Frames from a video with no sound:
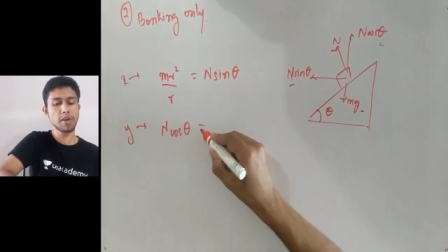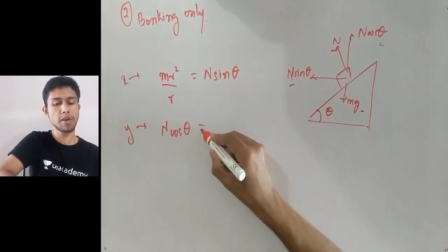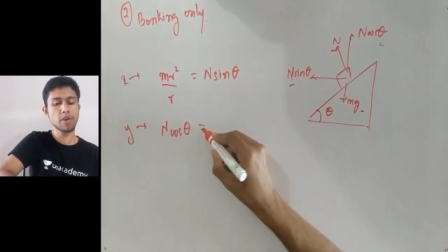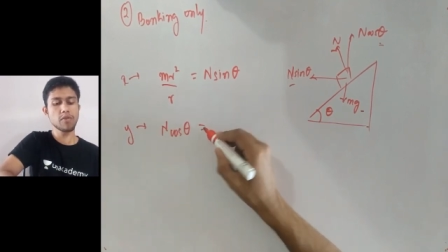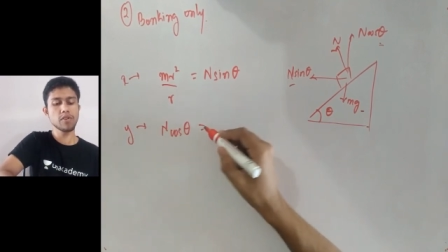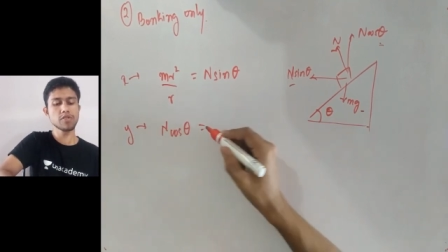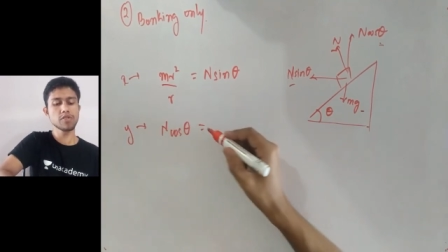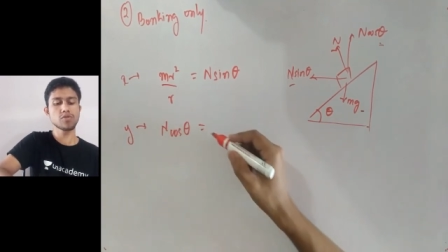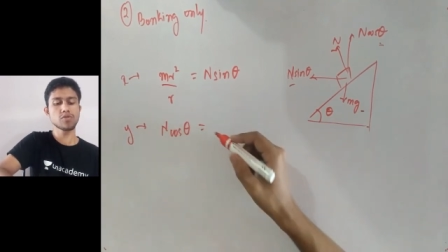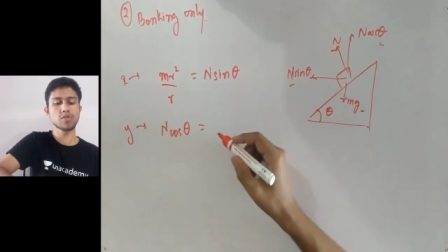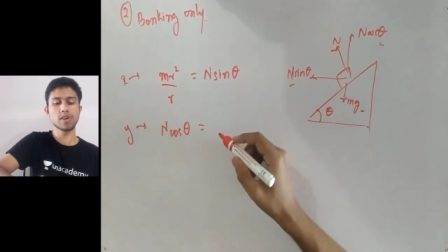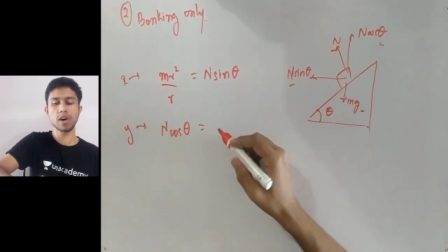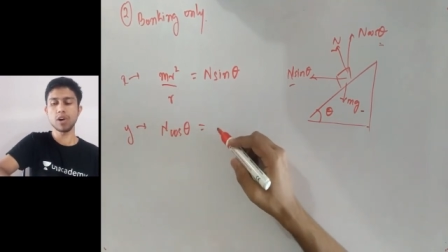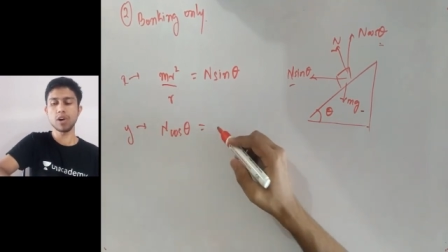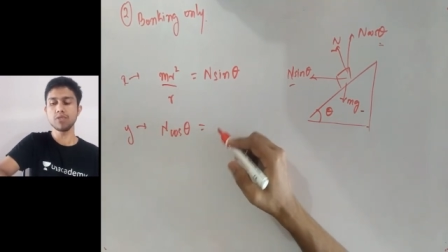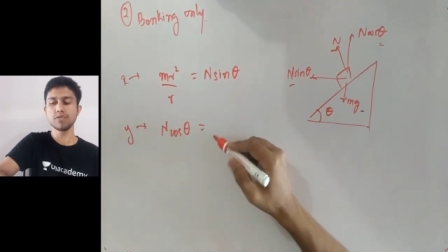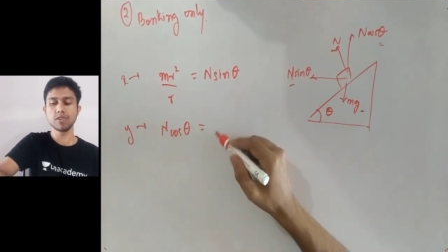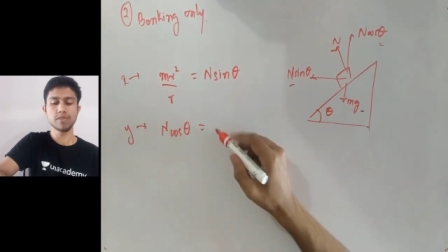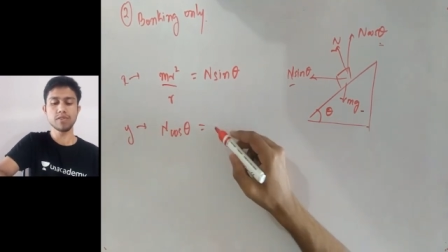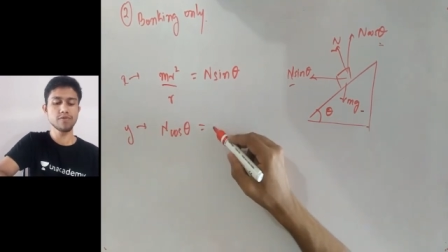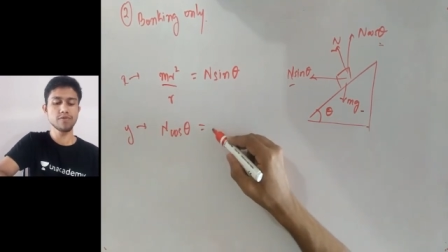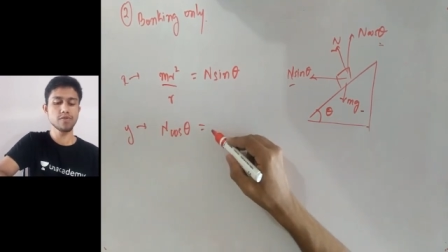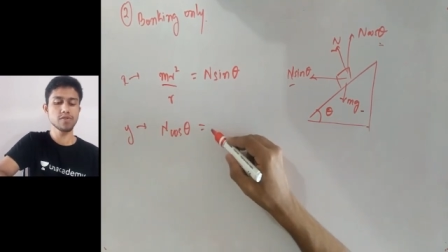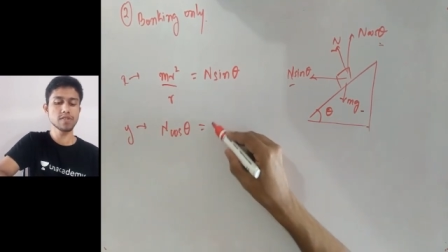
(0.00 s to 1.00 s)
should be equals to
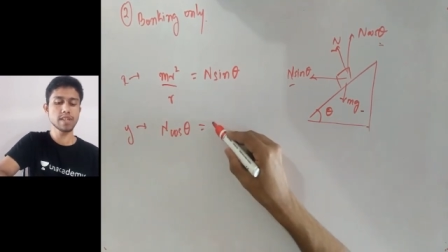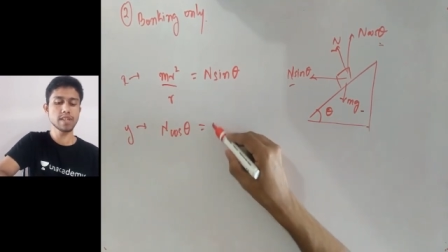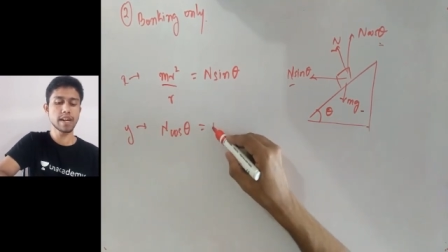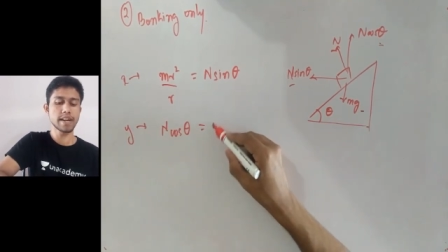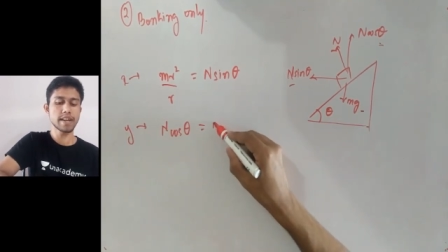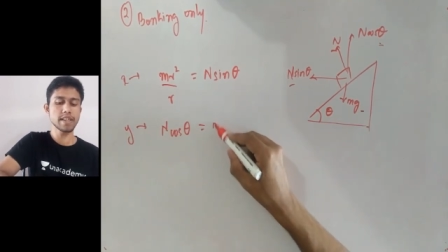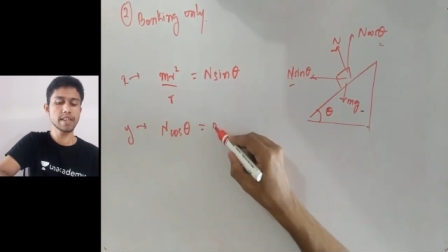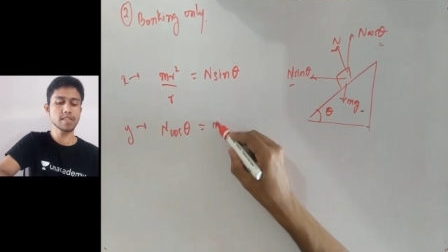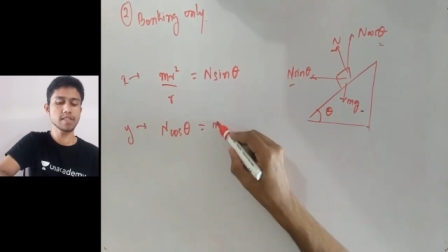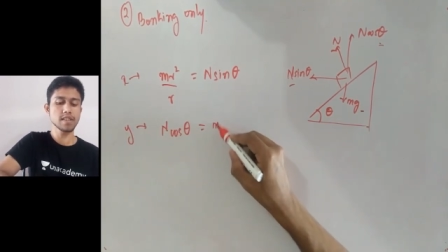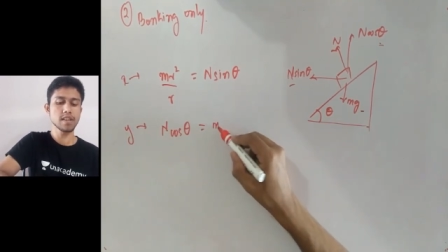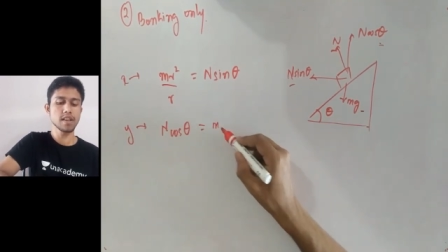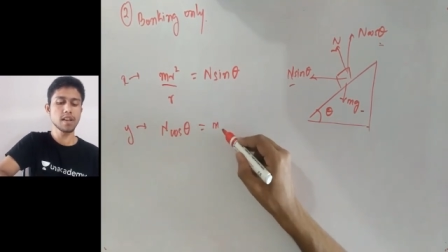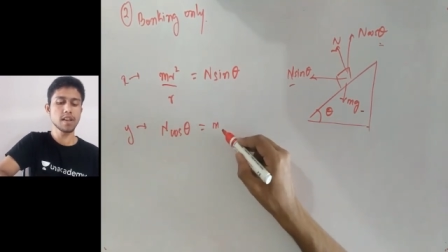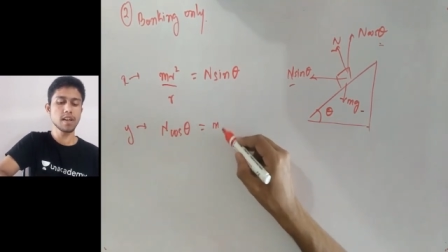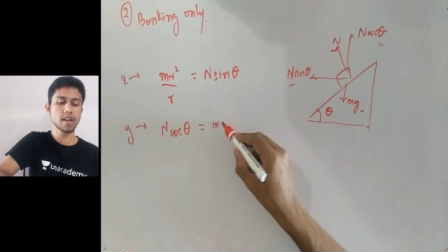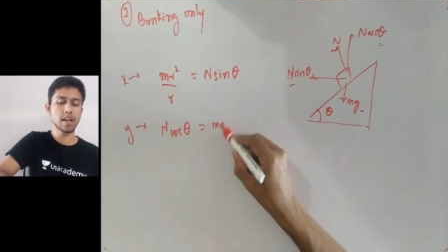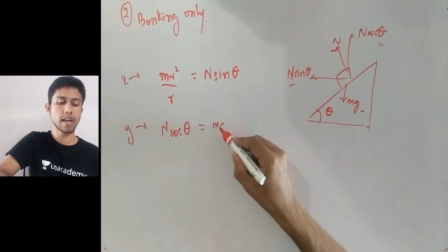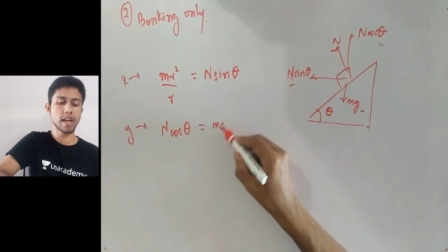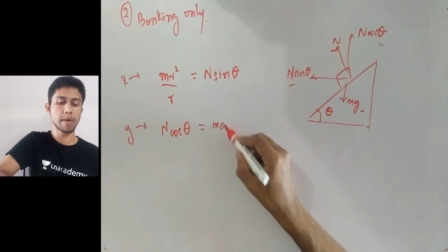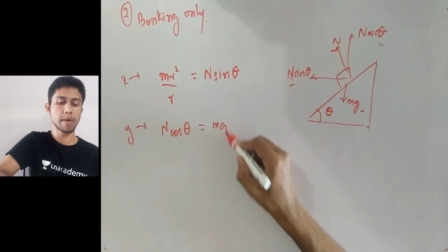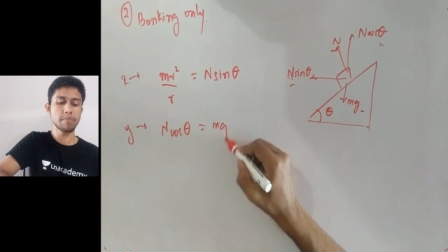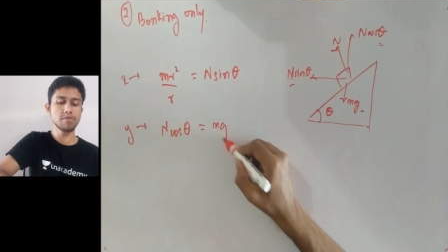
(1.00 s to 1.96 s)
downward force, that is